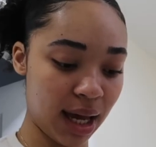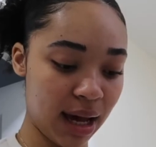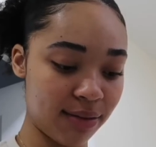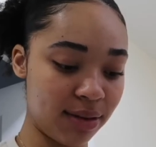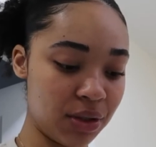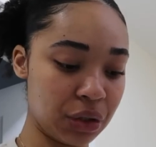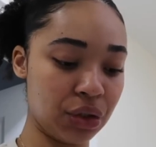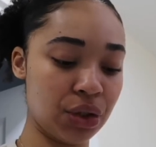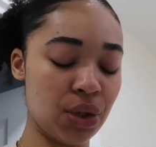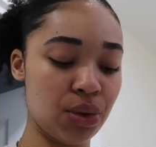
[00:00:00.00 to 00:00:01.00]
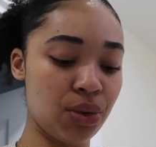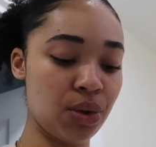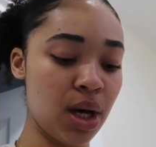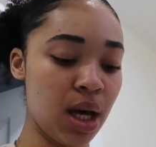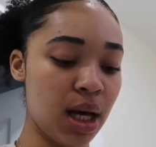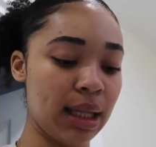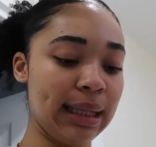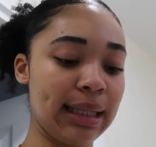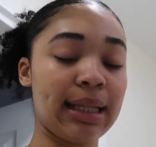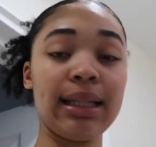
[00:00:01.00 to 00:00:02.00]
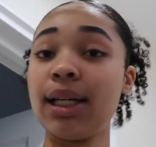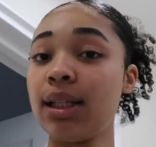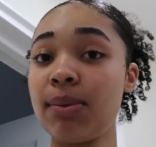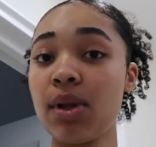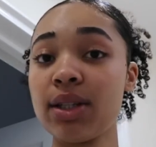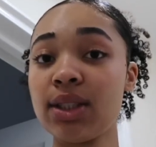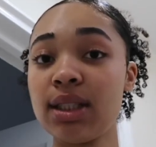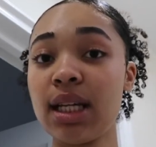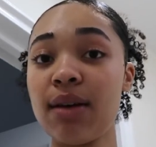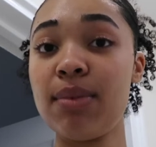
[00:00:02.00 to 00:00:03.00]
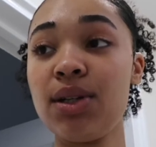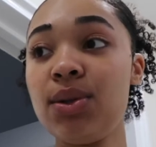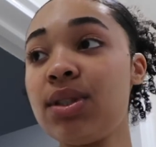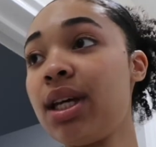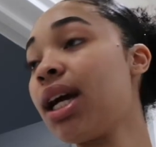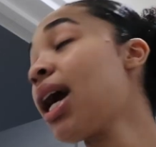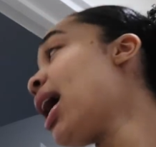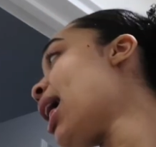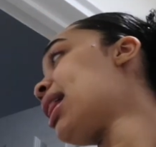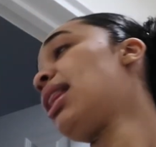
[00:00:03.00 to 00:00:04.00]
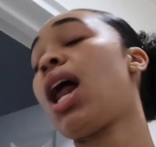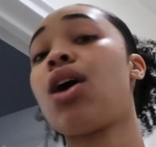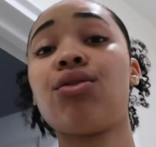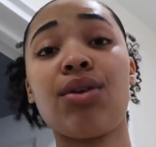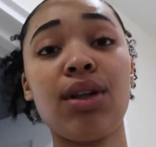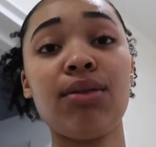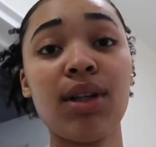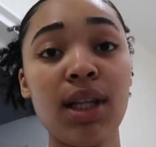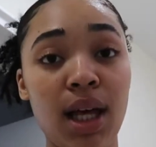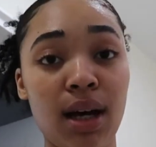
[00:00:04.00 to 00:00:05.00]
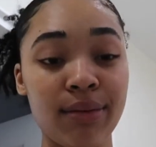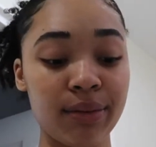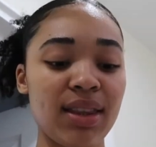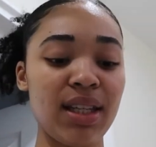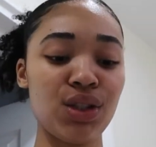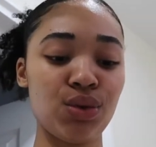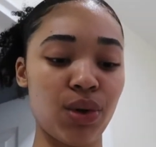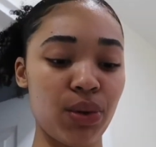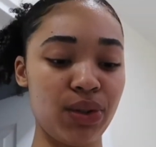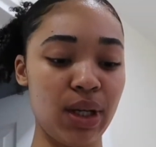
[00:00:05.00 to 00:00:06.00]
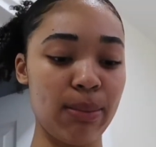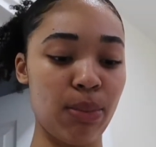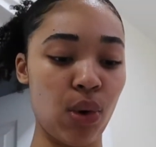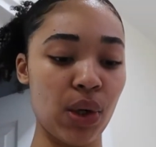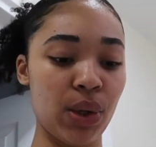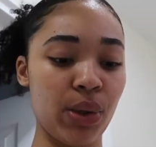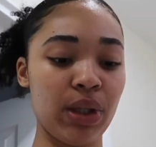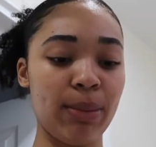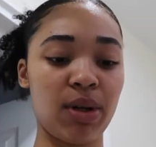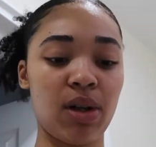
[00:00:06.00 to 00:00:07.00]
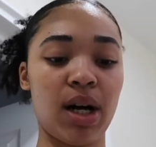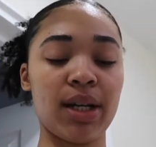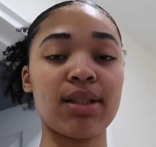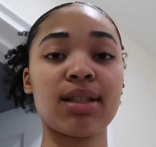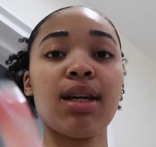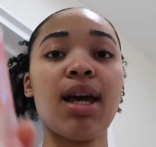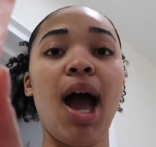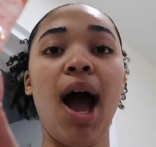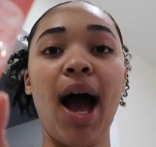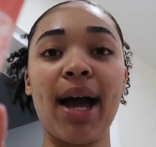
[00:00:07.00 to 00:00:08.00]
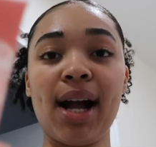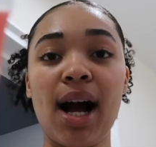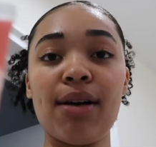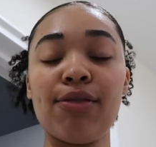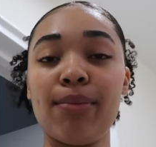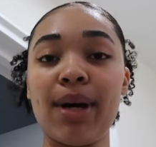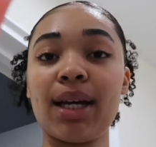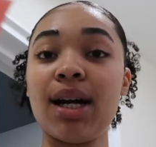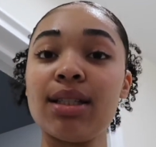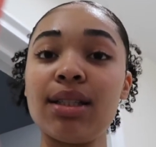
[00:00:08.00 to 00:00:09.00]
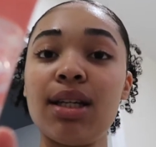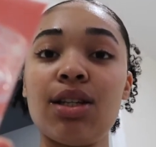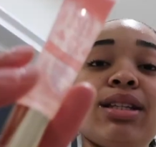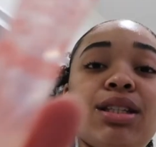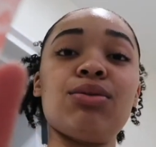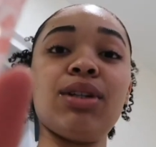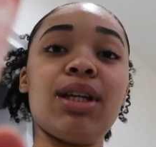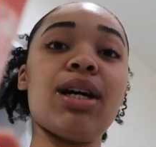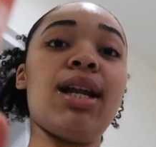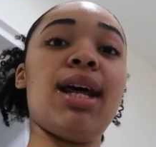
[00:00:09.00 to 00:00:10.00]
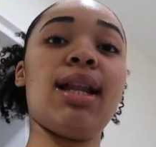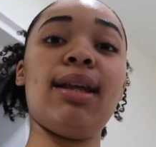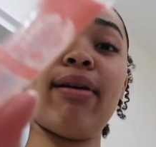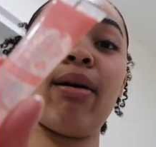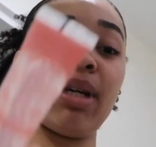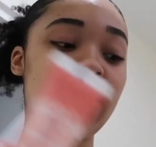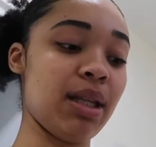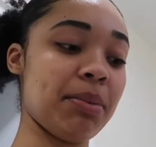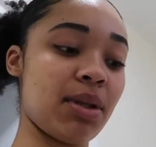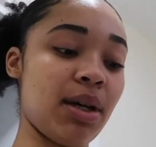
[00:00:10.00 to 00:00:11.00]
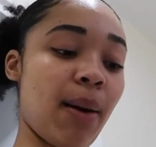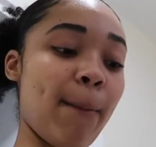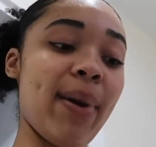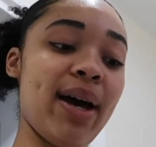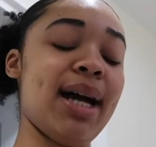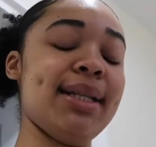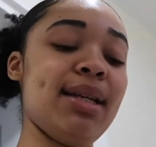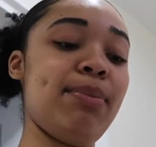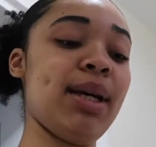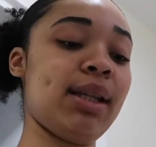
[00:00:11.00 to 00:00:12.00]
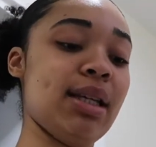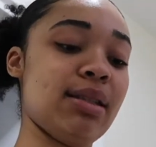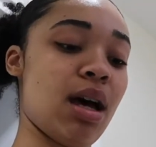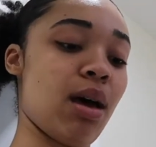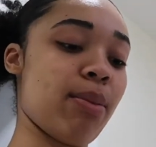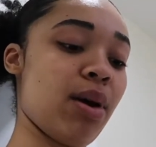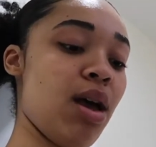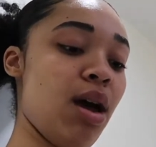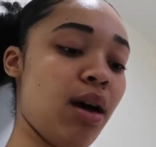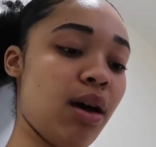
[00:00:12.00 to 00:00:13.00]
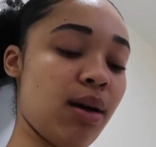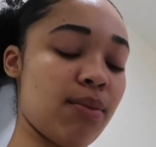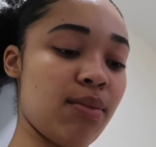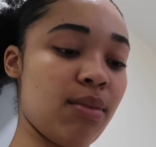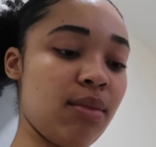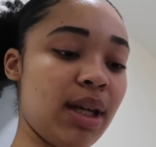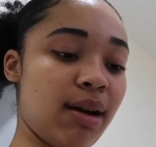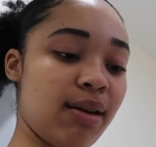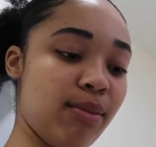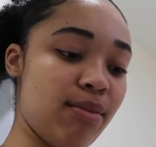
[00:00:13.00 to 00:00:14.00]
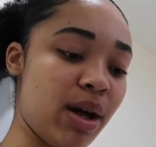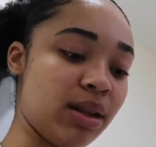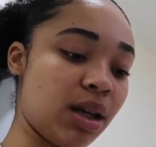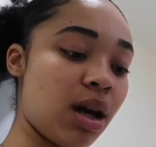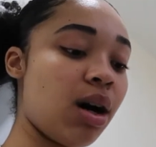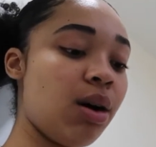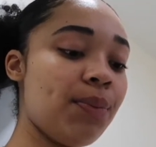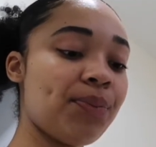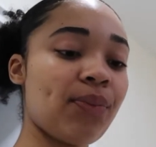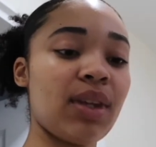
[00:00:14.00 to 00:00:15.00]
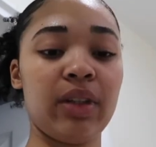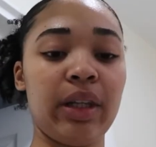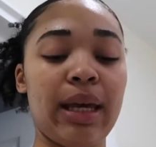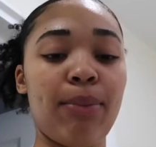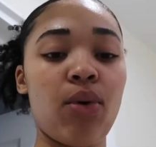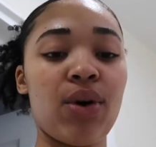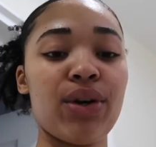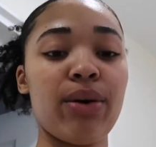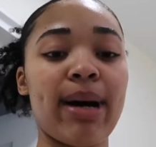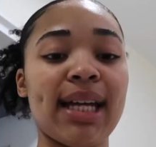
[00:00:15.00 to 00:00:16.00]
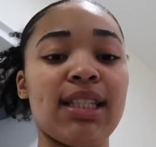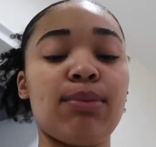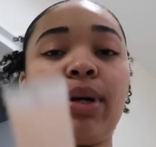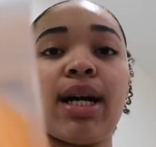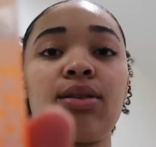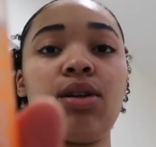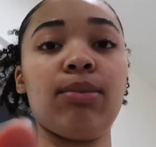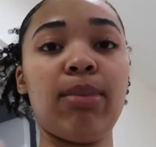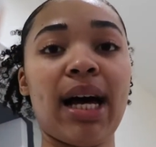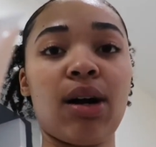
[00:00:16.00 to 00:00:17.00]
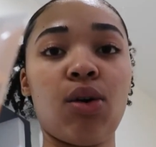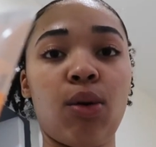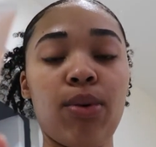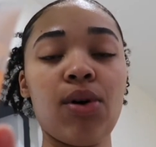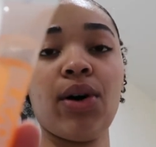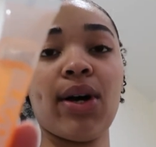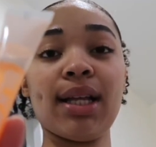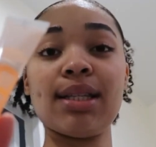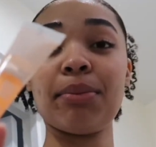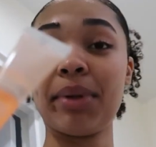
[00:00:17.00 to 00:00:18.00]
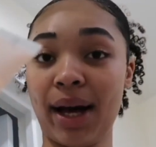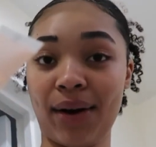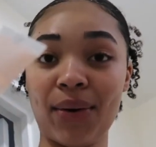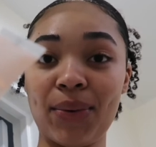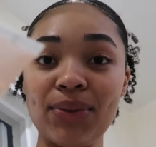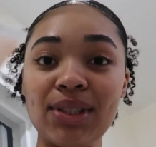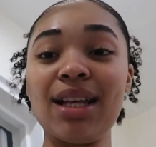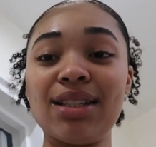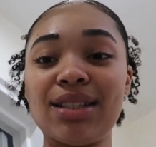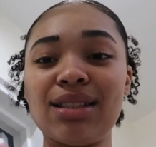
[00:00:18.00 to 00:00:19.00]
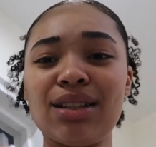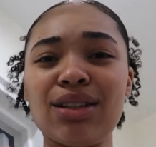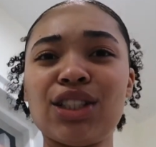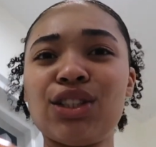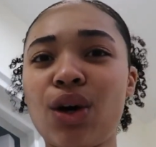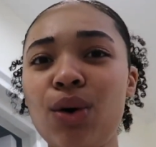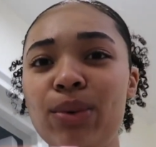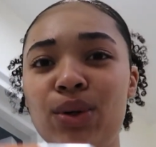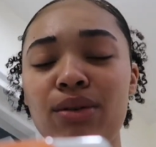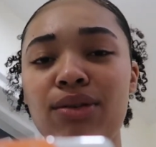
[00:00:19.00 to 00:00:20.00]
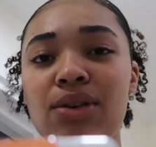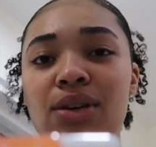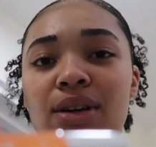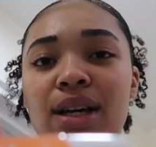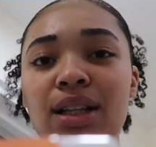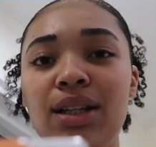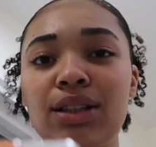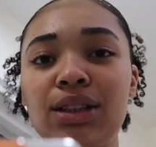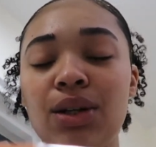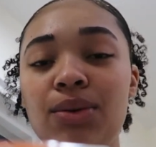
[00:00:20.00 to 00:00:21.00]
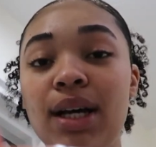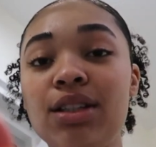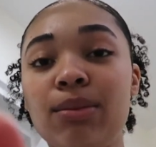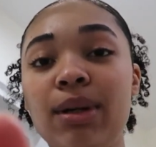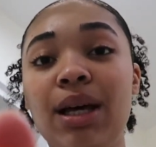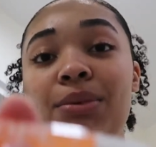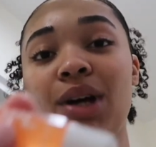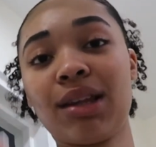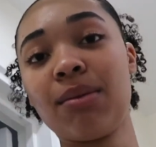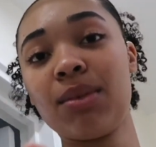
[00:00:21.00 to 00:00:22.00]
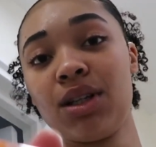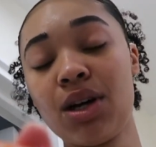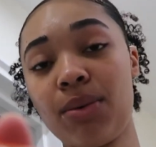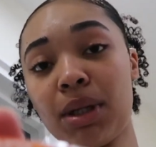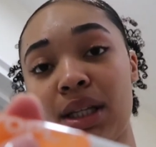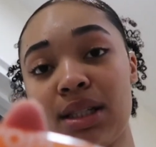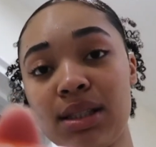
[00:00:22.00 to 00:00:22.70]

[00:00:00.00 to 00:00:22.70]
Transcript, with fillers: have these two clear lip glosses that been using that I really, really love. This rosehip oil lip gloss I got from my cousin. This is really good and I love how it makes my lips look. But I did pick this up um, like a month ago. Lip oil by this brand called Black Opal and it's black owned. It's so beautiful. It looks so nice on my lips so I think I'm going to go with this